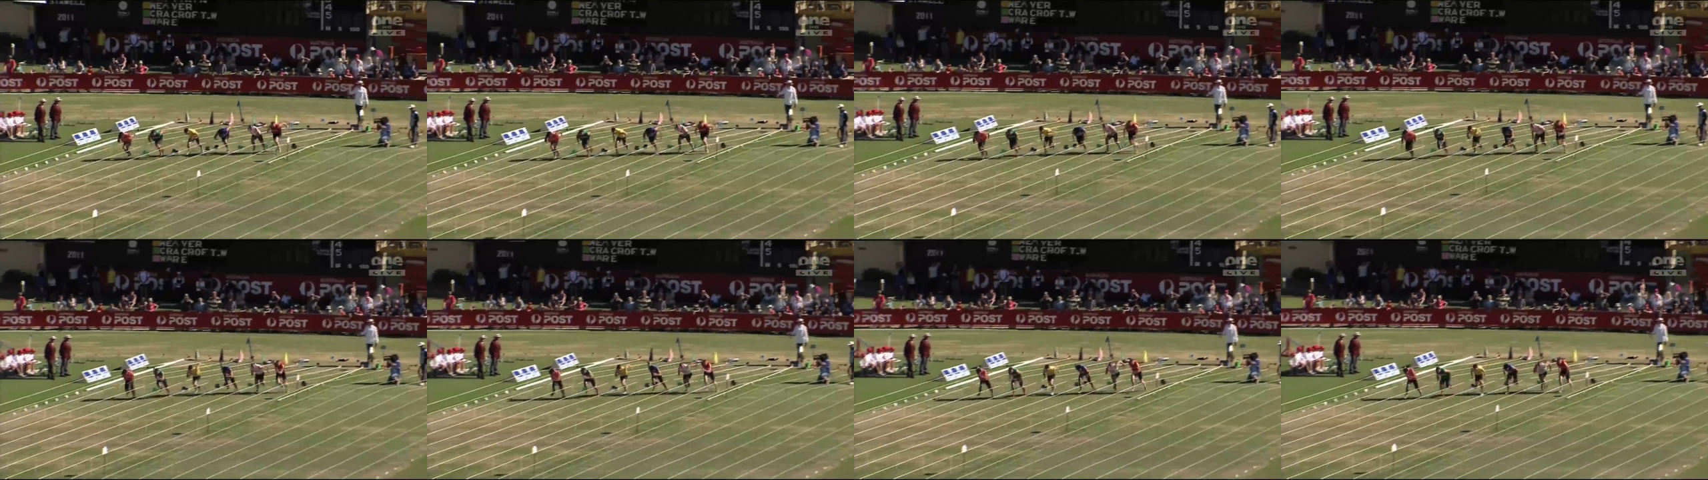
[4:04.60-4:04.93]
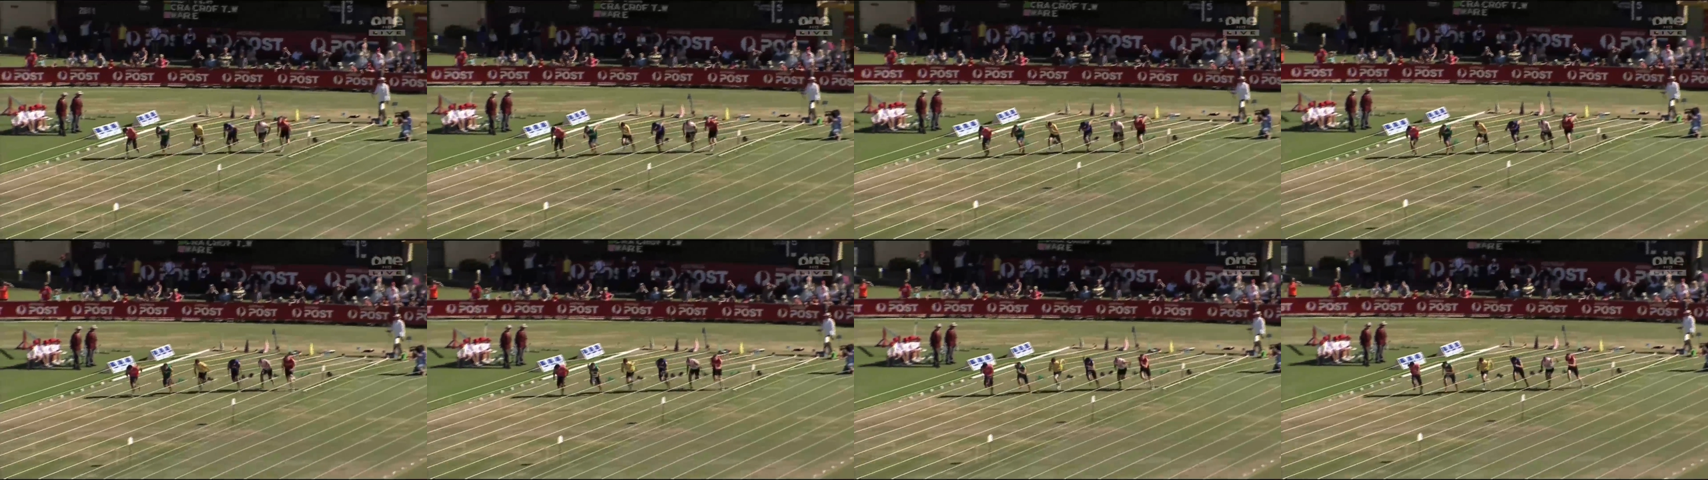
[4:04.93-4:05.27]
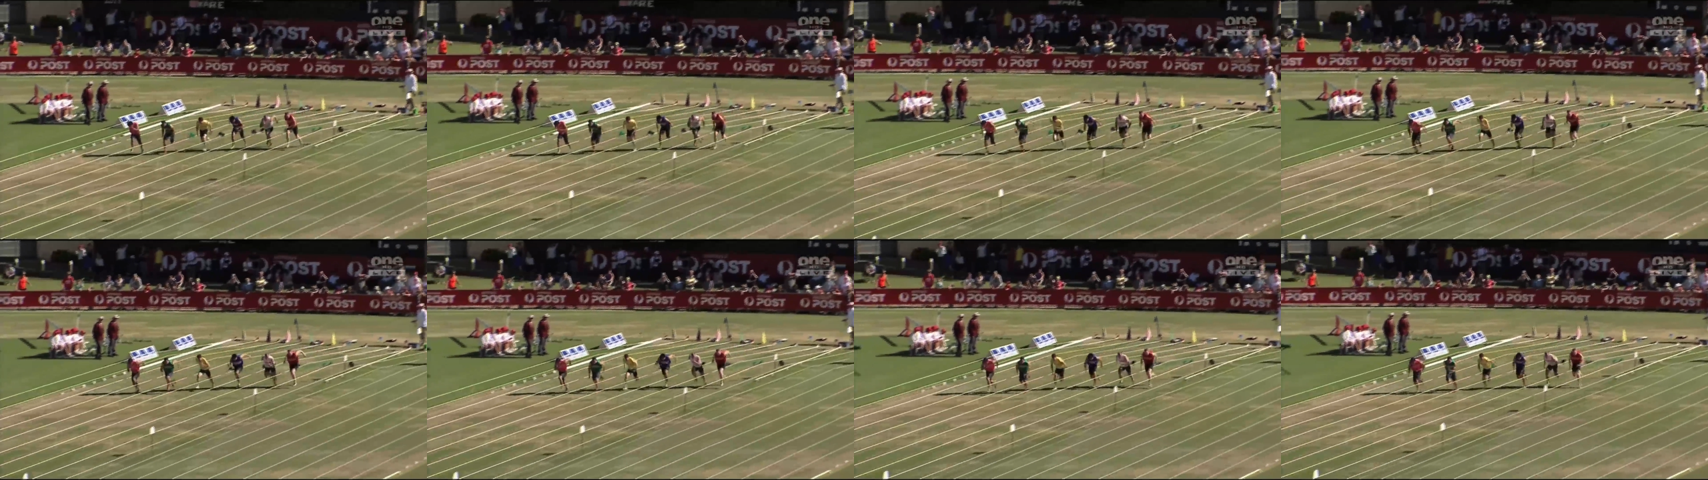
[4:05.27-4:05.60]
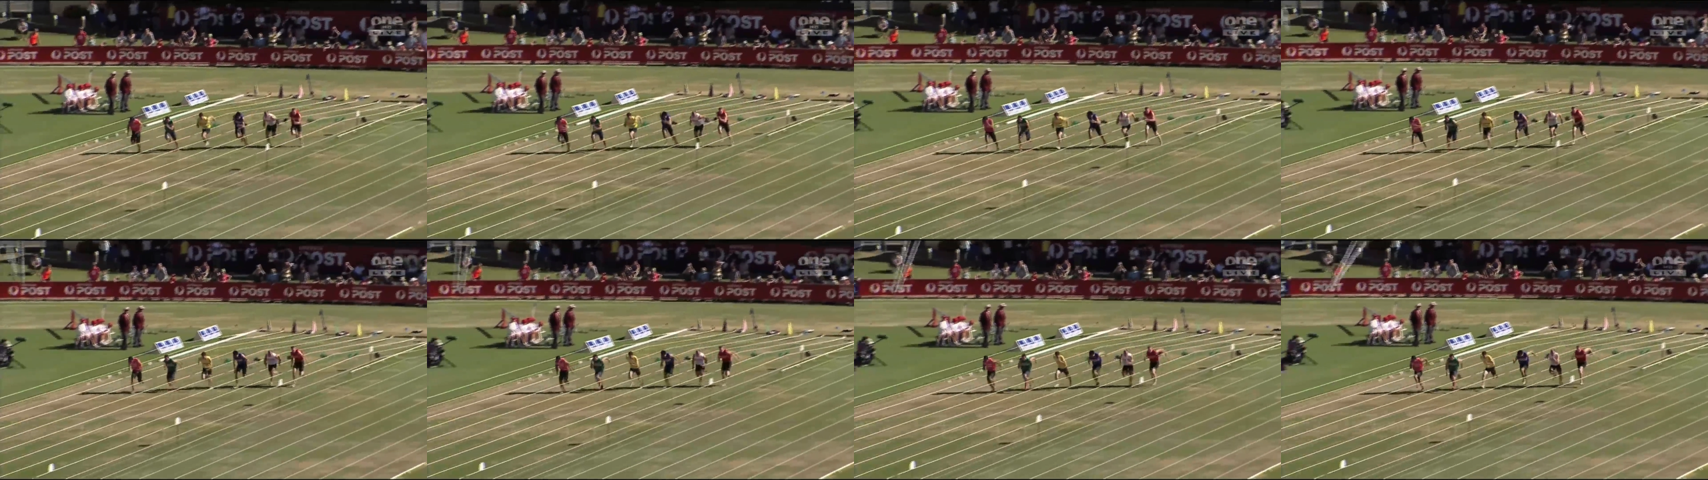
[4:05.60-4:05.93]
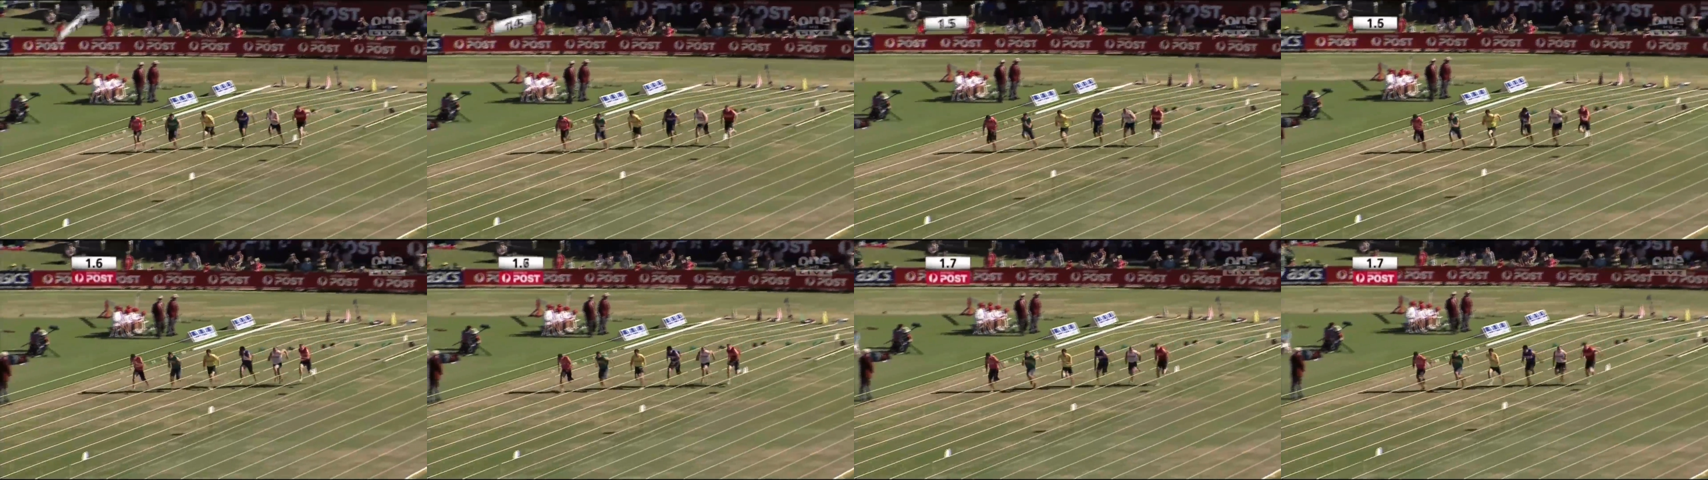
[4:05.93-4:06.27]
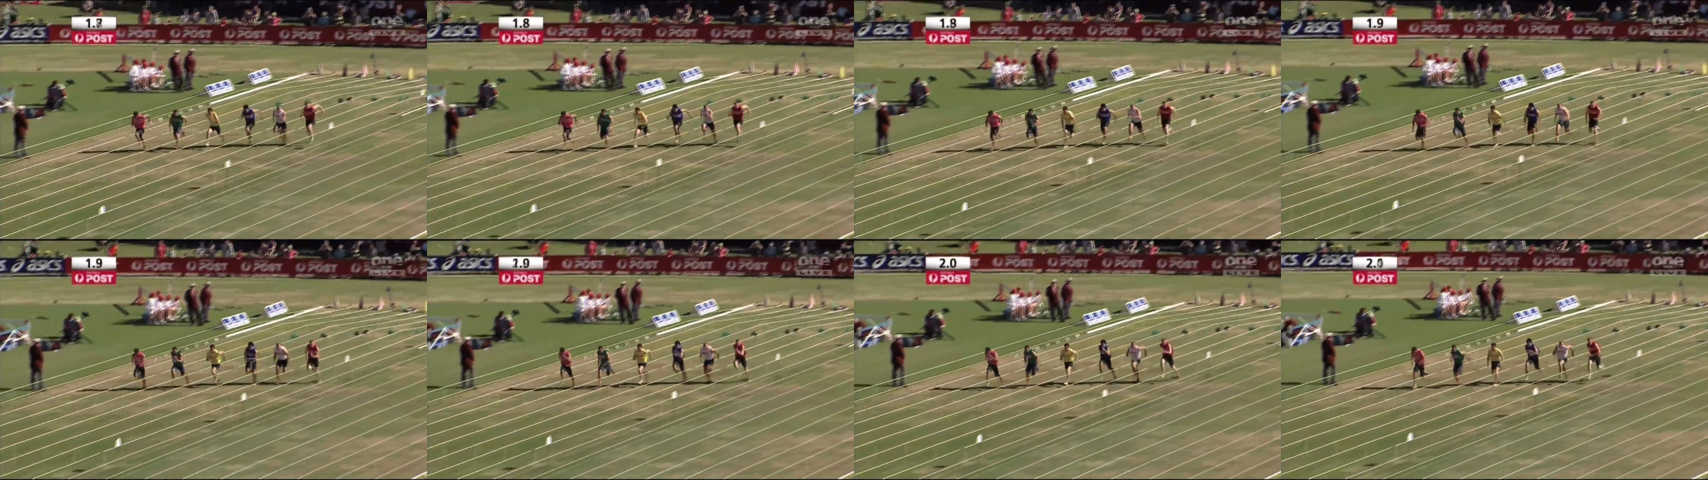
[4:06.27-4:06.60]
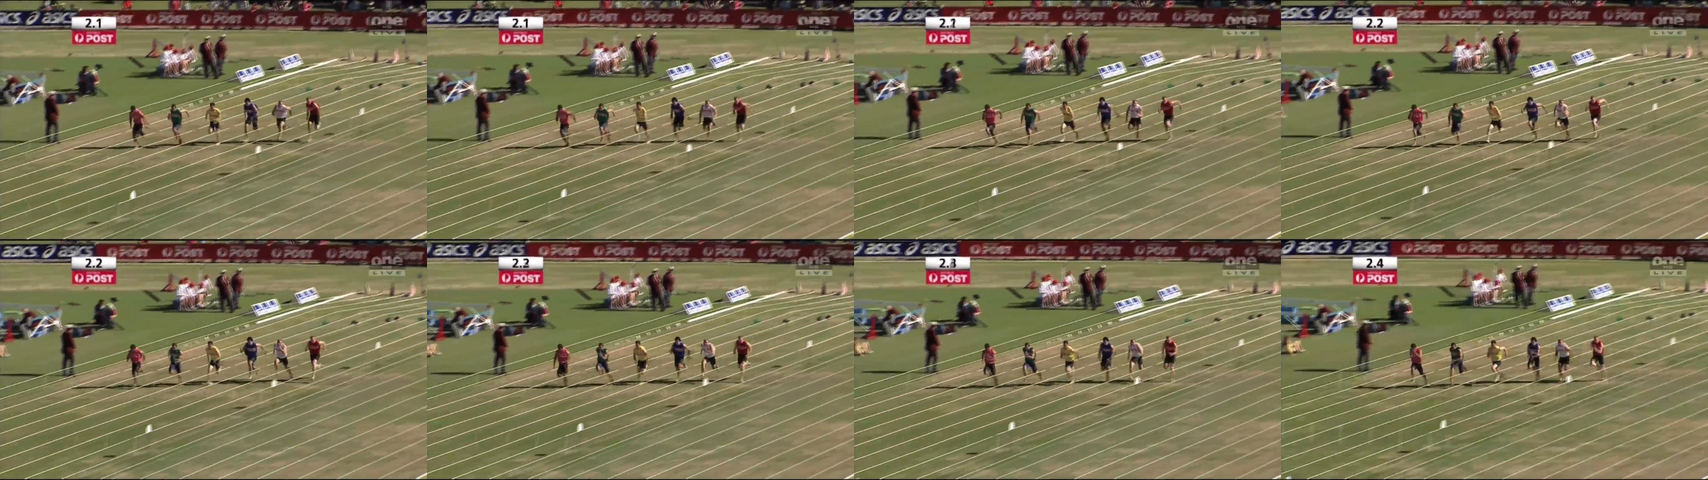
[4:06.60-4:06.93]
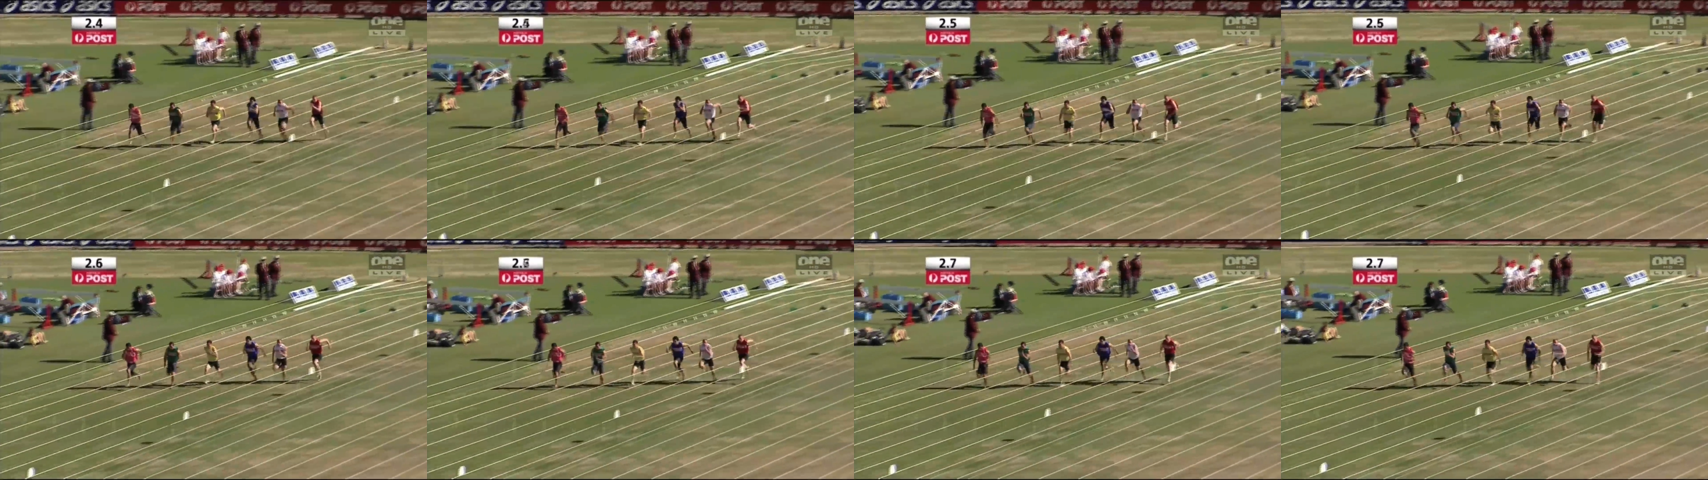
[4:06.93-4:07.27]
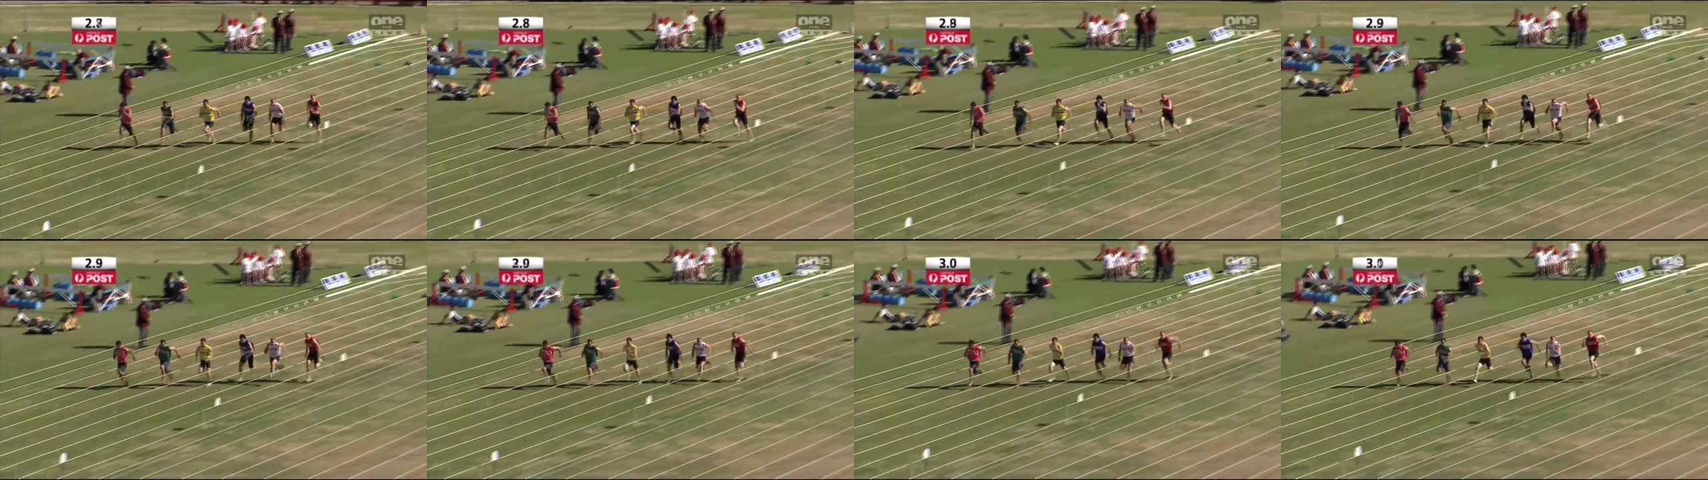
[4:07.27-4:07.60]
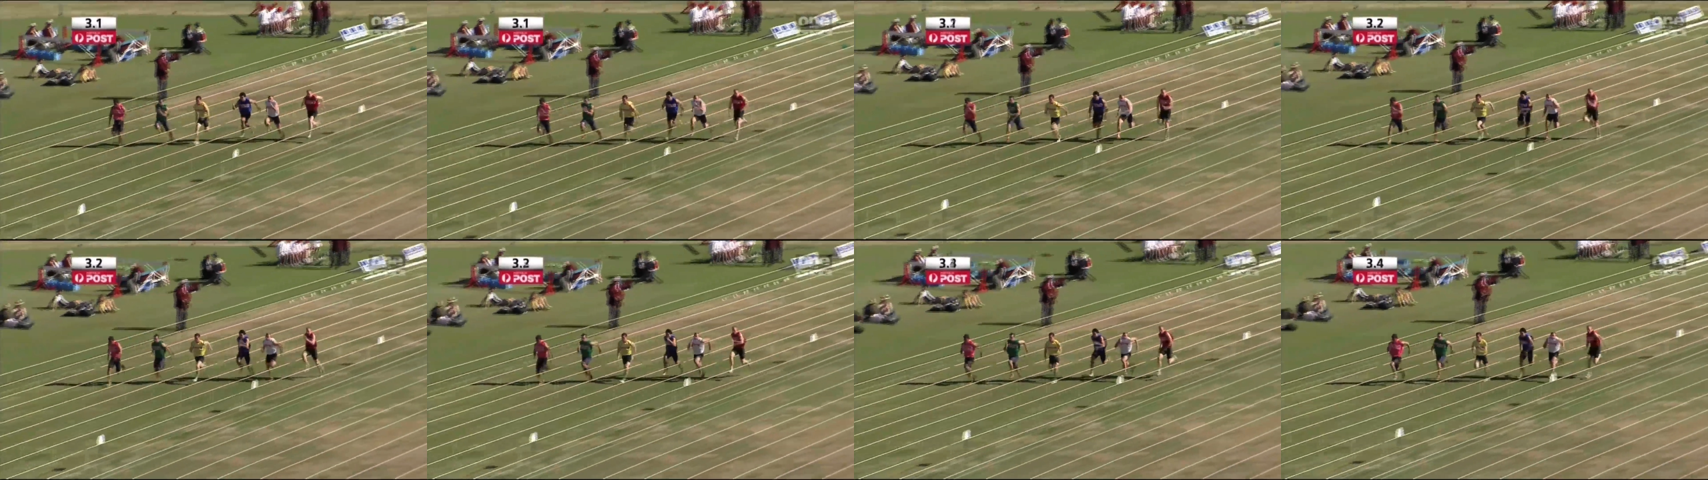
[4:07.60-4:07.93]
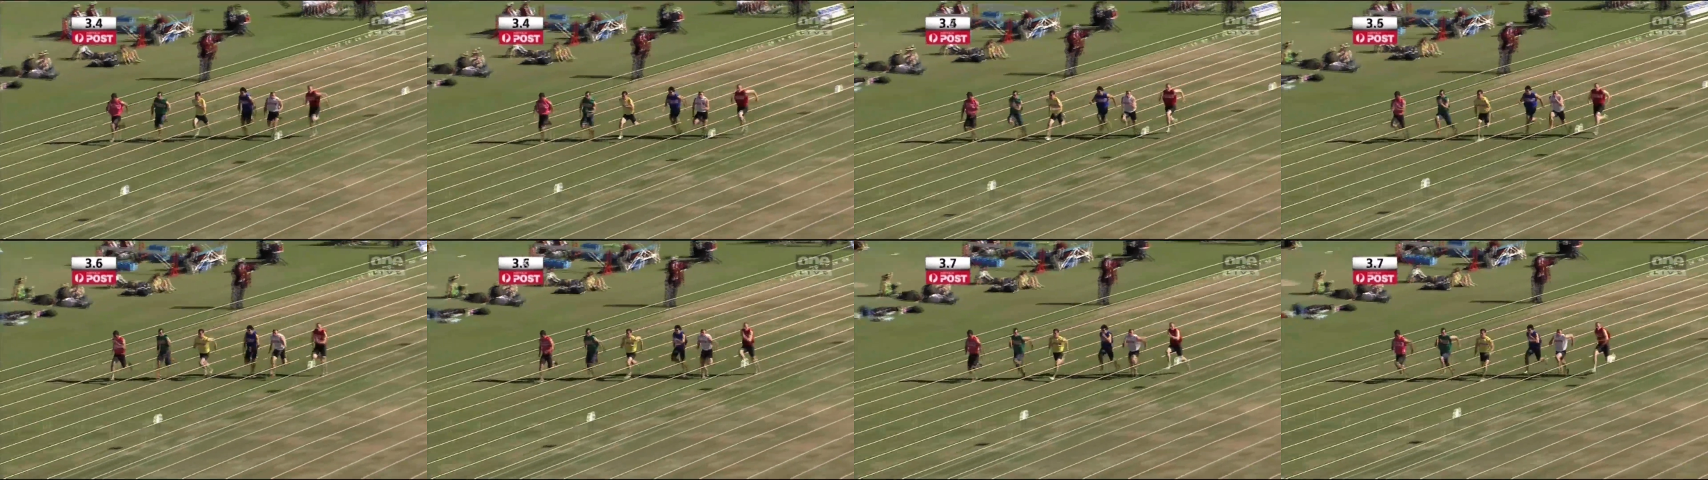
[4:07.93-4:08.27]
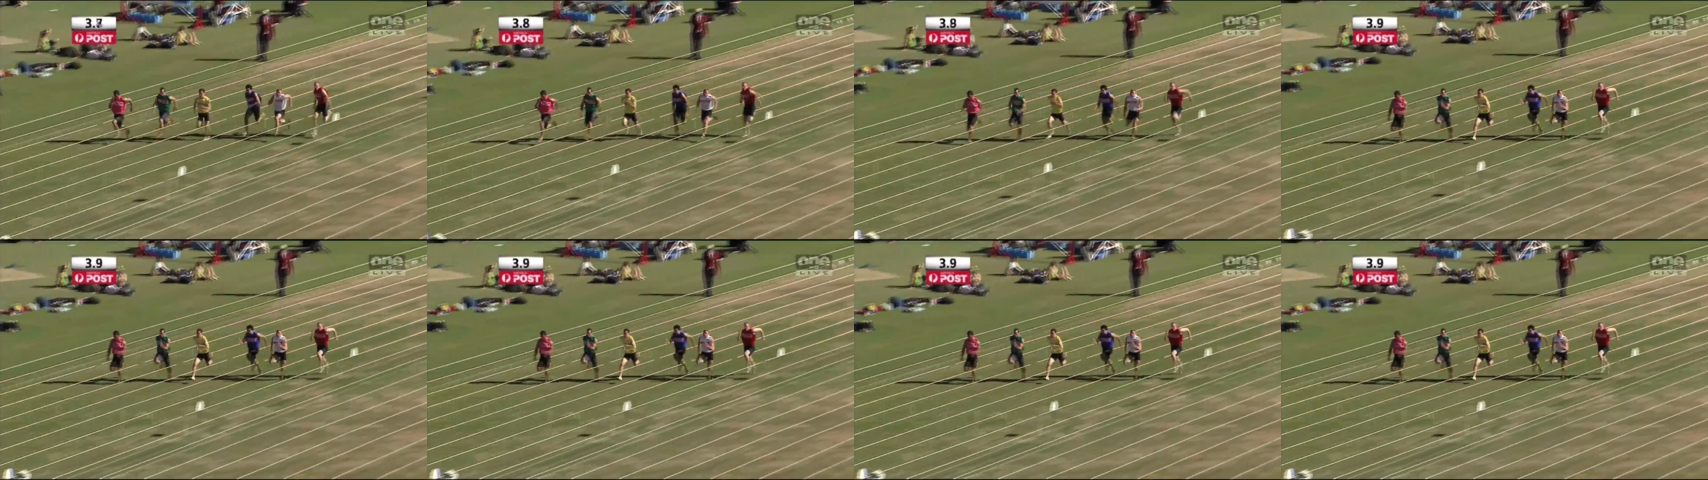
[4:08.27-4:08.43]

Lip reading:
(no speaker visible)